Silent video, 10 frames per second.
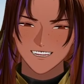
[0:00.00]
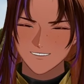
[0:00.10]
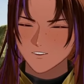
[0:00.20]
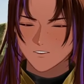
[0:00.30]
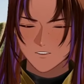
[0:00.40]

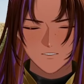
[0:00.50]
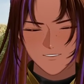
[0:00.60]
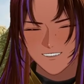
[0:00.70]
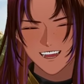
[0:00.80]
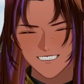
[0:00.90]
Now, you can only
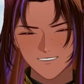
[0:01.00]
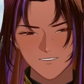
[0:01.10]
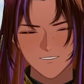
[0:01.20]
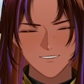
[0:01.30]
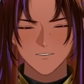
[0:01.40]
guidance
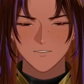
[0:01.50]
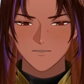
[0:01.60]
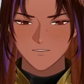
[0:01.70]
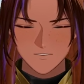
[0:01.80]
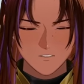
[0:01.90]
as given
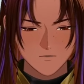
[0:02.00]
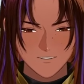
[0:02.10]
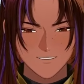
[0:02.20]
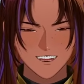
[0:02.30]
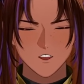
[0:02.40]
person
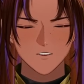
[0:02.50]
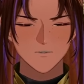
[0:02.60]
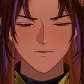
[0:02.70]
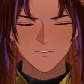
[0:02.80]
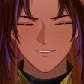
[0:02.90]
once an hour,
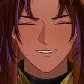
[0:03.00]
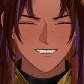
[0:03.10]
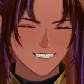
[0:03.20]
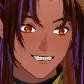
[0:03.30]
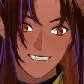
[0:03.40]
but
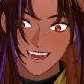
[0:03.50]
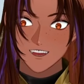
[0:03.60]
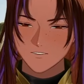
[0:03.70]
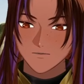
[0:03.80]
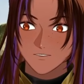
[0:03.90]

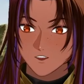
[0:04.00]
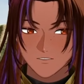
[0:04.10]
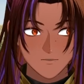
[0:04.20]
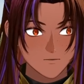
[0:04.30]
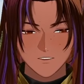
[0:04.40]
how
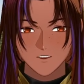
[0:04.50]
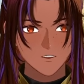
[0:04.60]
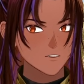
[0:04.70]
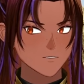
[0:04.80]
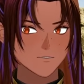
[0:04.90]
long are
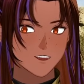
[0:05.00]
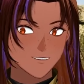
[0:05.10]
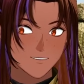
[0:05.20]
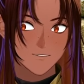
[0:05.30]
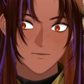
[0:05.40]
your
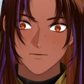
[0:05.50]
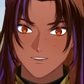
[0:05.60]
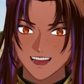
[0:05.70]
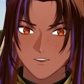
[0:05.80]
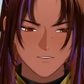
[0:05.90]
fights
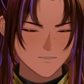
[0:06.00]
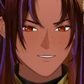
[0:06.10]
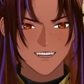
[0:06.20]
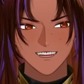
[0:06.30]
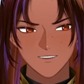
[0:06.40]
actually
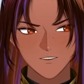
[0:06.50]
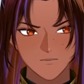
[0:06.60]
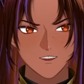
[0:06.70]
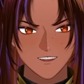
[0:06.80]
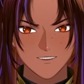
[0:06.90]
lasting,
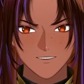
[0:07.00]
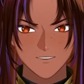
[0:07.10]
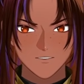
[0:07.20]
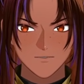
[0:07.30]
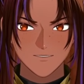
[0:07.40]
practically
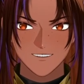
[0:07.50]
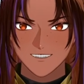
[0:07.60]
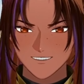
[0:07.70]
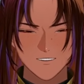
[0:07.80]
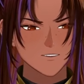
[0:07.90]
speaking?
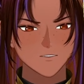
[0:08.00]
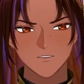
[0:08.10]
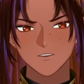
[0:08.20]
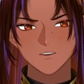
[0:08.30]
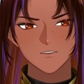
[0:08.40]
This is
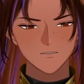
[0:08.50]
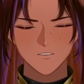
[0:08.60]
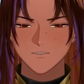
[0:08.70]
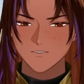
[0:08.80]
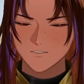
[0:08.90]
good when you
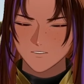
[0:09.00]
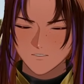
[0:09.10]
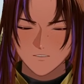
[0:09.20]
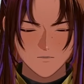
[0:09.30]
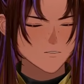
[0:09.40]
just don't
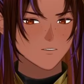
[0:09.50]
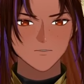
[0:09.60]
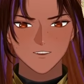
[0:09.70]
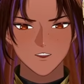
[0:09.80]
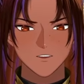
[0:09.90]
know what to do with
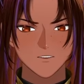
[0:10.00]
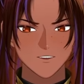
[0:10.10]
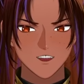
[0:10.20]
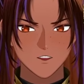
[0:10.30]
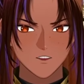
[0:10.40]
that 3rd
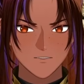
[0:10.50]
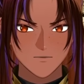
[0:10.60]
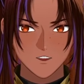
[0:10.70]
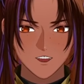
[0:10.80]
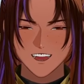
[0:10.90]
action.
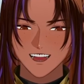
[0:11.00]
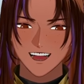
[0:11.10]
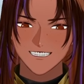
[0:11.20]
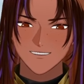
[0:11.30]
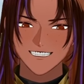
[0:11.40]

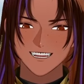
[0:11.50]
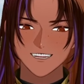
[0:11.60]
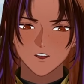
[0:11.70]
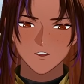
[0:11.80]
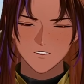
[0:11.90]
And
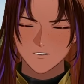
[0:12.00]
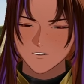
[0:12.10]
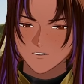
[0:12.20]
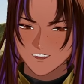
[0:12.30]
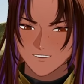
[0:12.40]
a
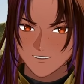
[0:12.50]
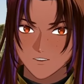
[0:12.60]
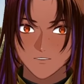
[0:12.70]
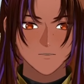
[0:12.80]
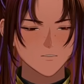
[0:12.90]
shout
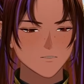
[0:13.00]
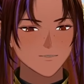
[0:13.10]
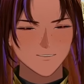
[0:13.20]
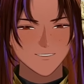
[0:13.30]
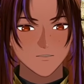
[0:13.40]
out for
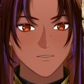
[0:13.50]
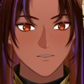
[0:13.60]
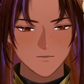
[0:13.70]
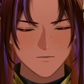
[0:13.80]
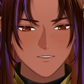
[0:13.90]
Deep
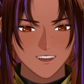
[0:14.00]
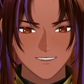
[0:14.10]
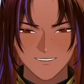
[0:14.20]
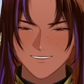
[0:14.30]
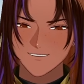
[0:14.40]

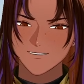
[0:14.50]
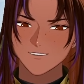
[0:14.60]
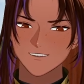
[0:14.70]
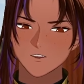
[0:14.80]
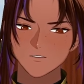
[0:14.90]
Breath. This is
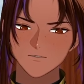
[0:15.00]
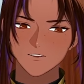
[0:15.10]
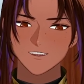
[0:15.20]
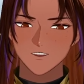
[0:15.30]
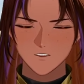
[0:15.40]
an
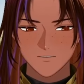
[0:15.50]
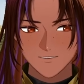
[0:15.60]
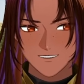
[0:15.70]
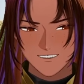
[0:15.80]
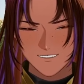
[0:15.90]
interesting
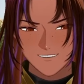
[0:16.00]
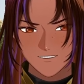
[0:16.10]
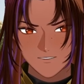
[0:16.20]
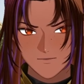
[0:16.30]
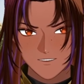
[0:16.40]
utility
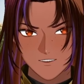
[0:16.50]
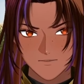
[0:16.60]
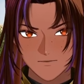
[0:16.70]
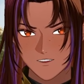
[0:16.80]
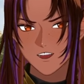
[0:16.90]
spell.
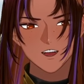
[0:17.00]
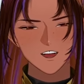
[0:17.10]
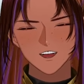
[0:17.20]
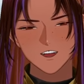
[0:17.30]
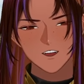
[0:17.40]

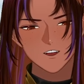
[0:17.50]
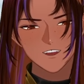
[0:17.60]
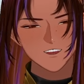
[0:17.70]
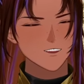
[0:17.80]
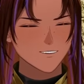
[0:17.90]

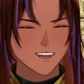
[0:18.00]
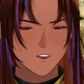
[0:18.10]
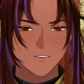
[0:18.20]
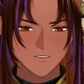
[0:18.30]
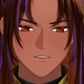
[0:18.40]
It
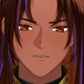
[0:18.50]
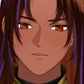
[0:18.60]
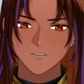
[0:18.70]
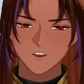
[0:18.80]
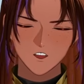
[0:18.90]
allows you
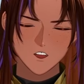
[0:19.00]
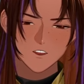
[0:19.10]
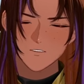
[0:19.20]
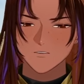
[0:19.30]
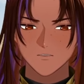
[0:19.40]
to
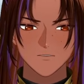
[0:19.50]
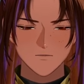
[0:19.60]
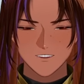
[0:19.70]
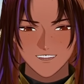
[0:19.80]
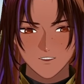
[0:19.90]
hold your
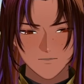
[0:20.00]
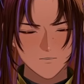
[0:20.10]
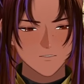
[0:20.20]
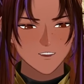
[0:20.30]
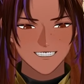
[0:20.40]
breath for
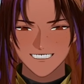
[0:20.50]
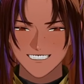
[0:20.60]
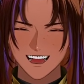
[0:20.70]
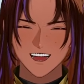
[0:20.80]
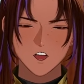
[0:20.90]
like an
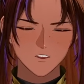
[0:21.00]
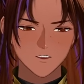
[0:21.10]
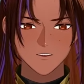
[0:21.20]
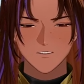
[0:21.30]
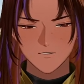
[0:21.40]
hour.